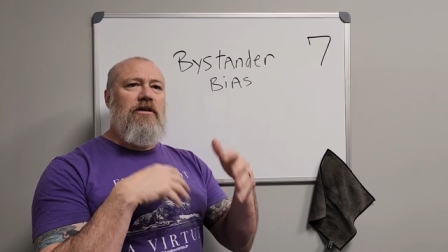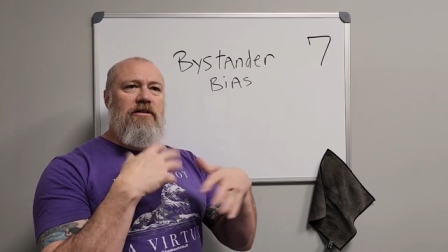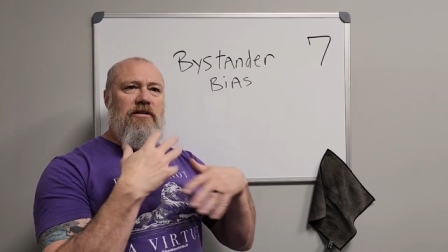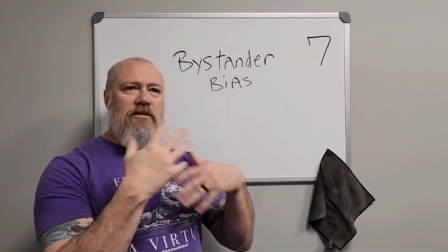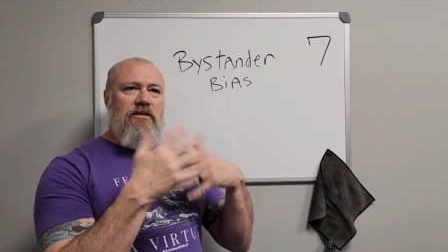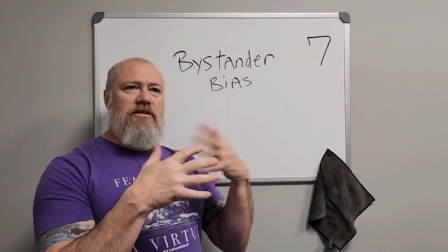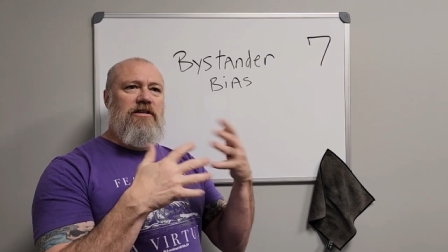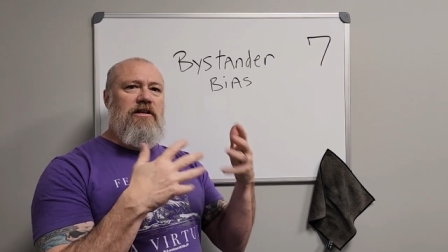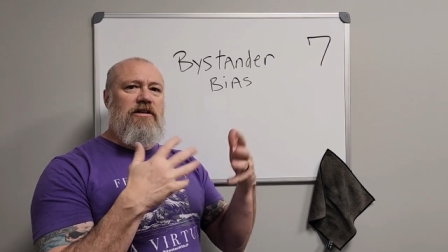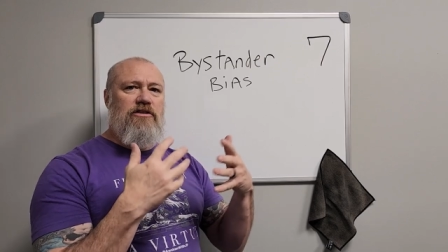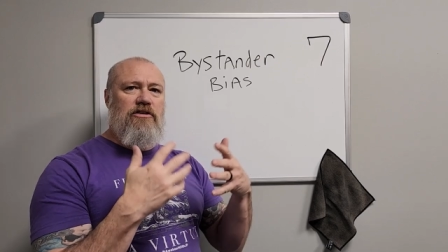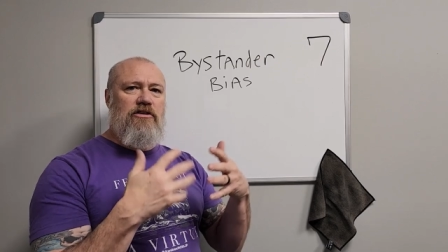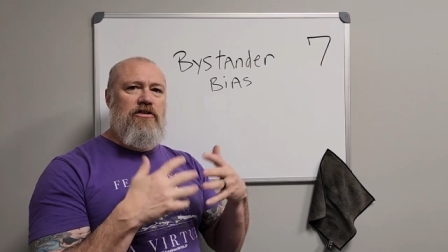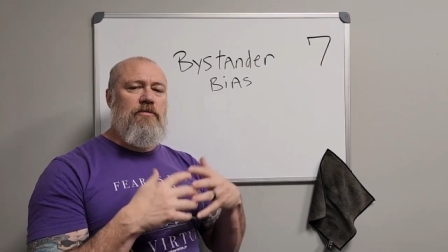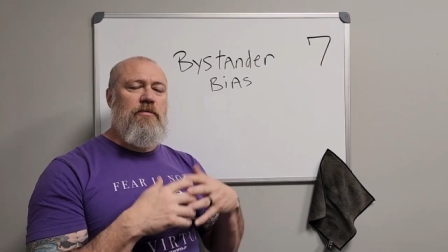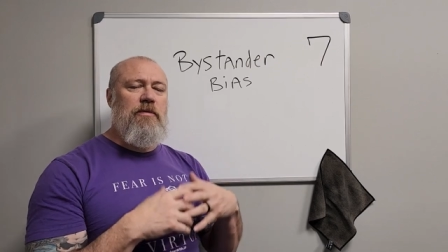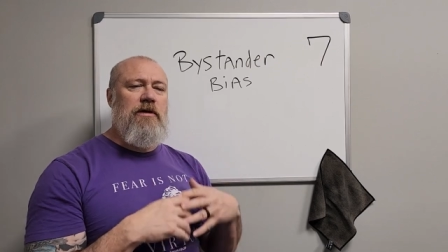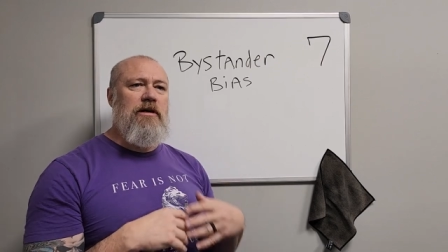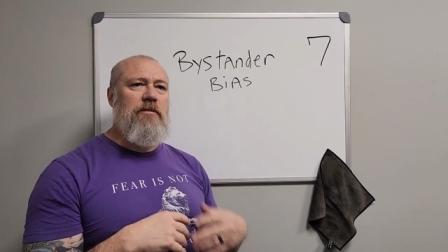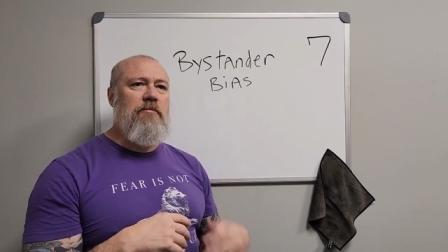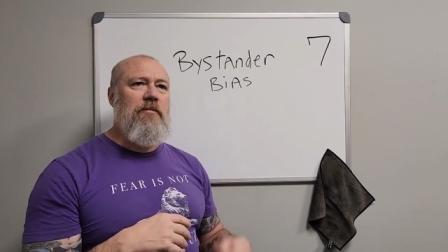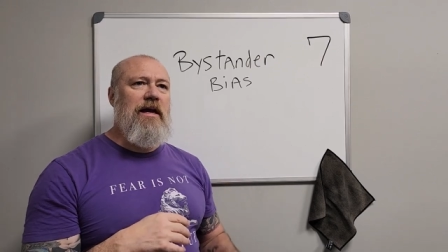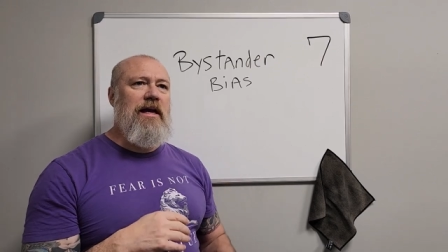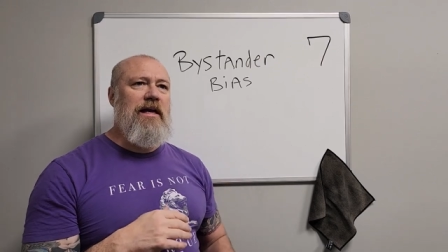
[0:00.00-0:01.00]
decisions
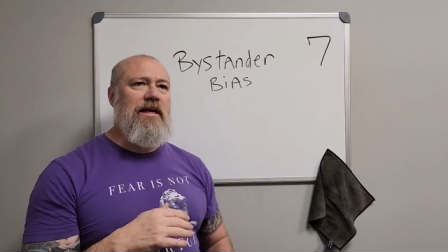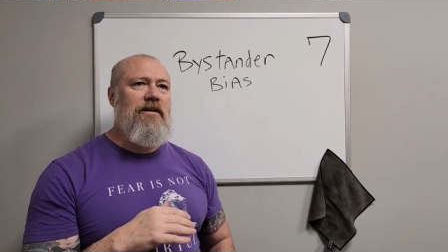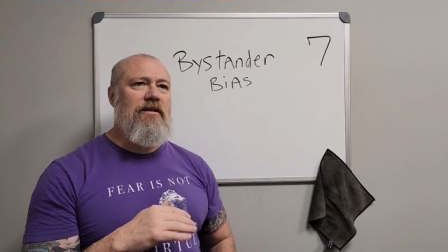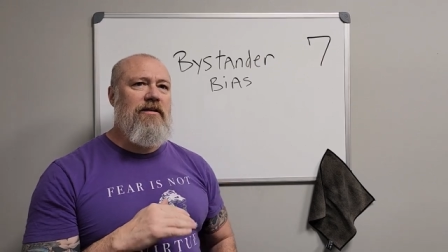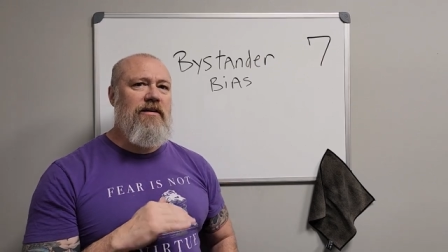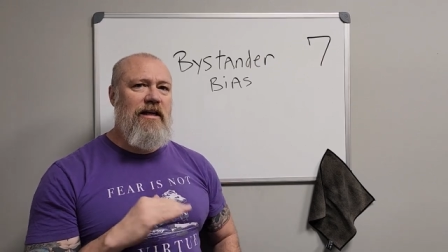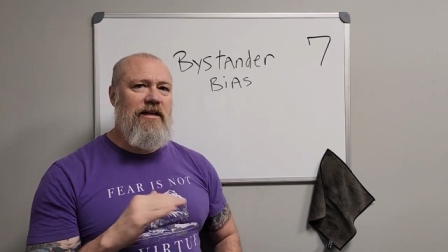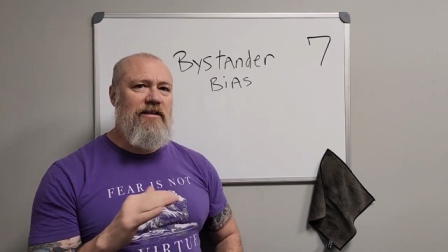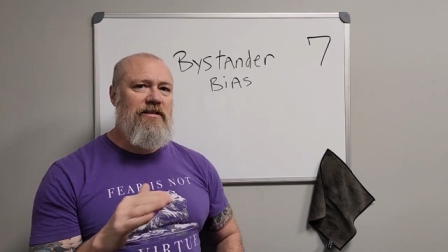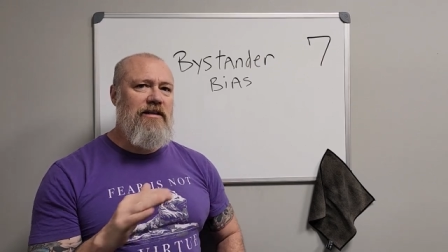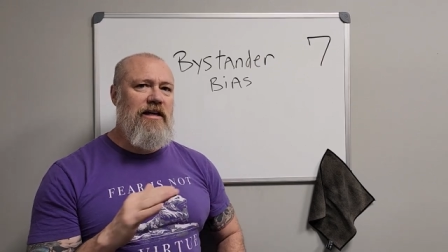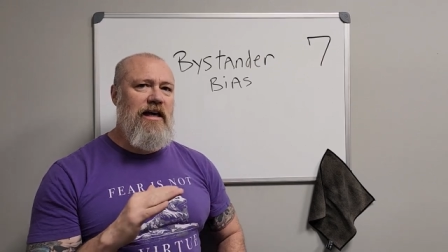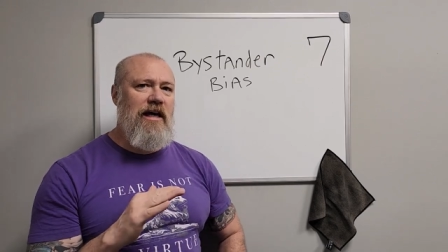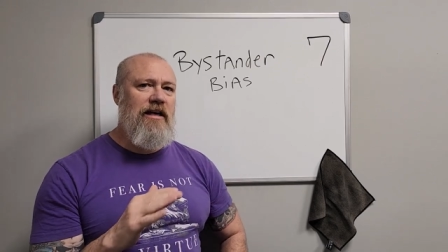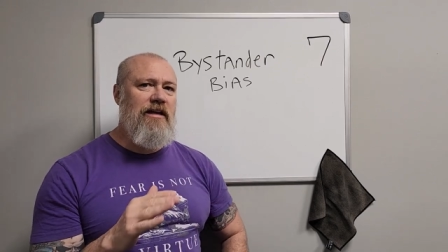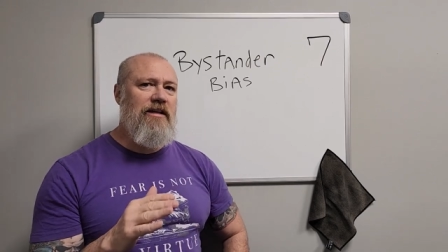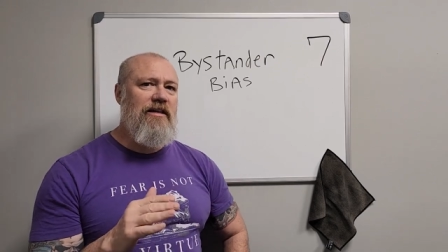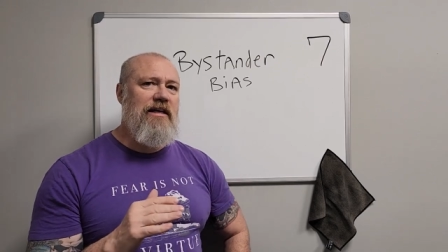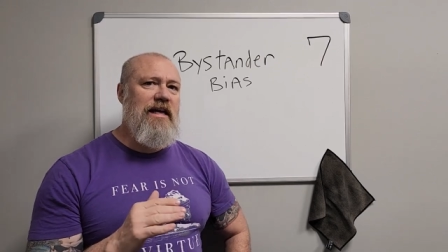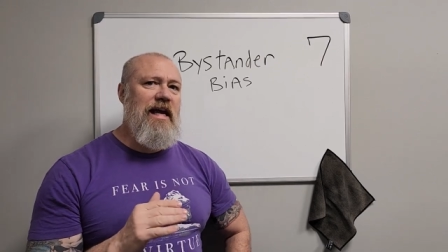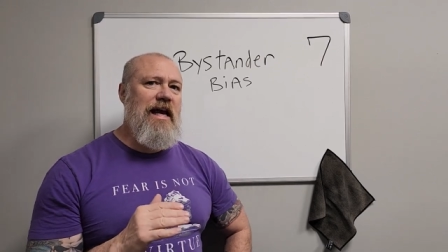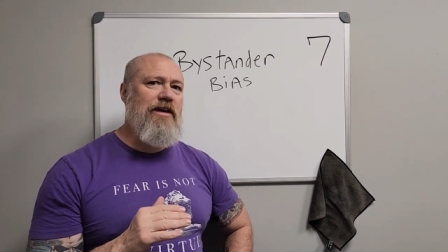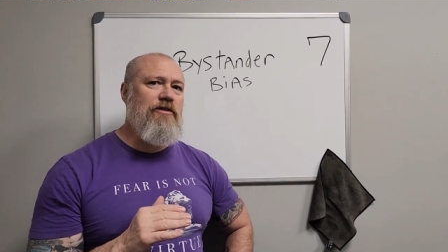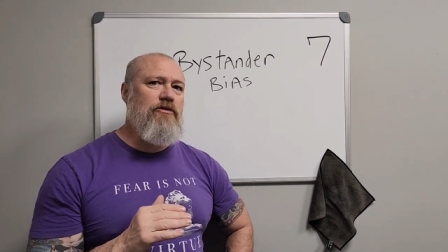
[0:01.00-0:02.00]
being made. That's kind
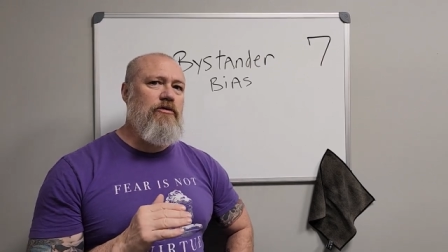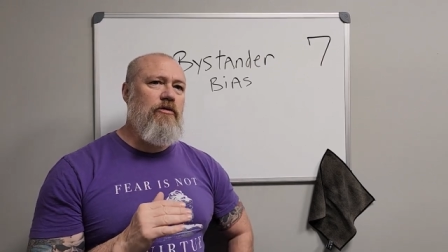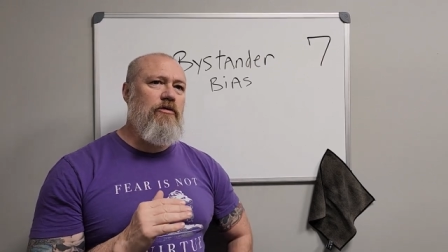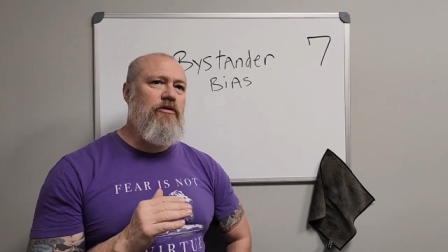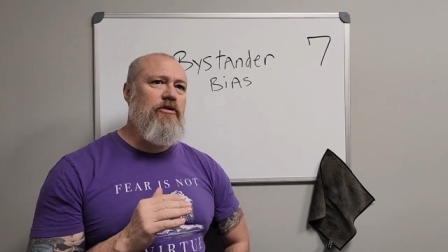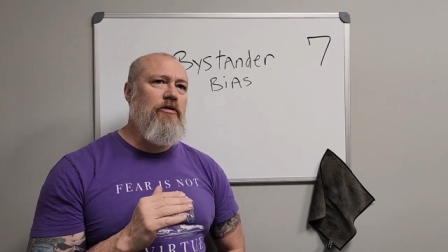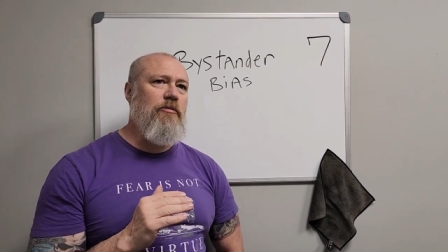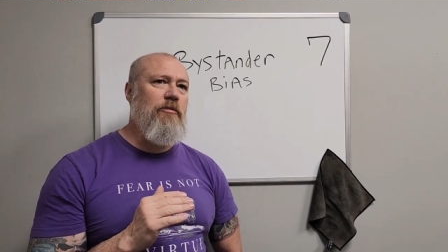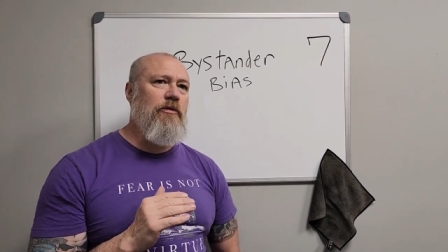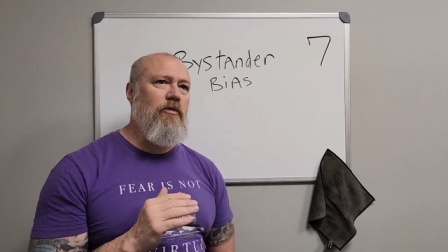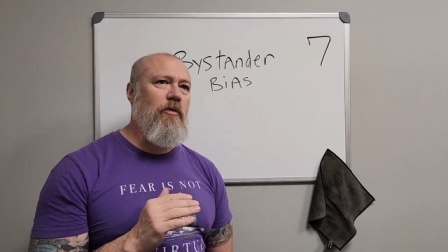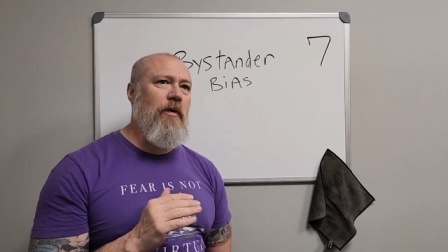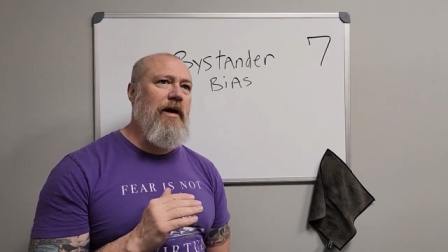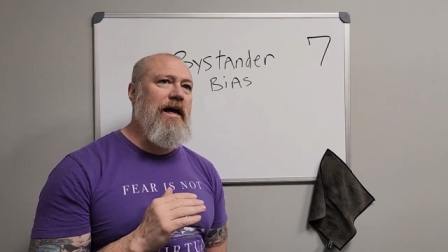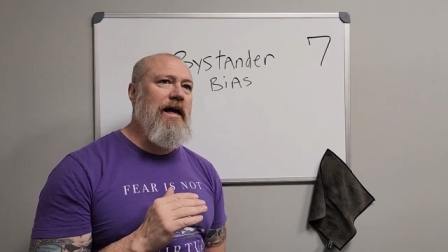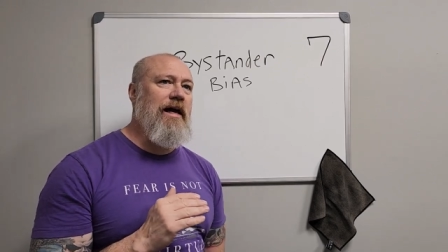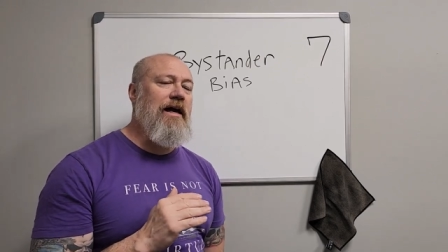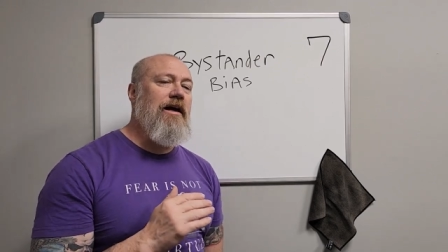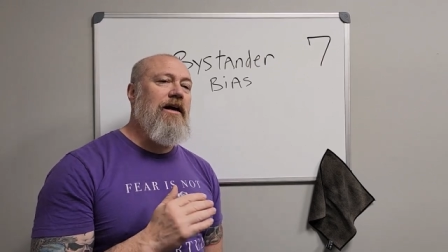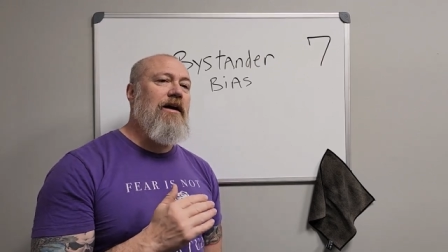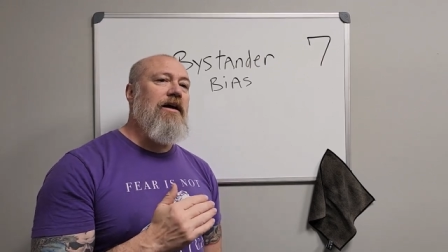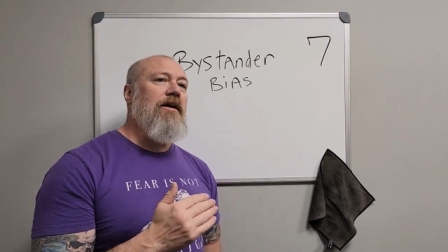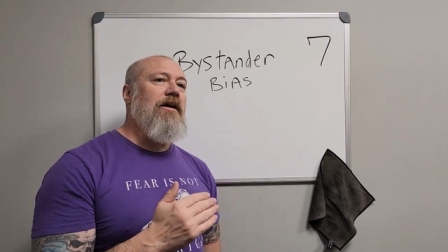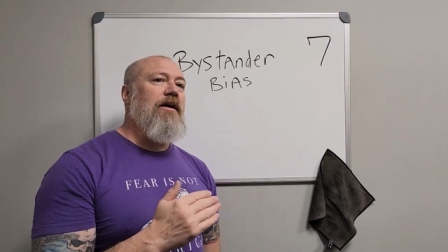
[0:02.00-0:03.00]
of the natural human
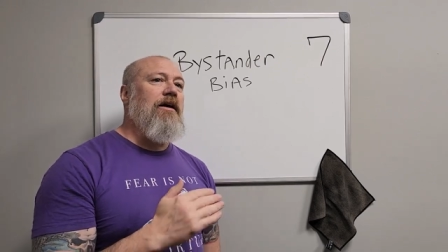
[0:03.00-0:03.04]
way.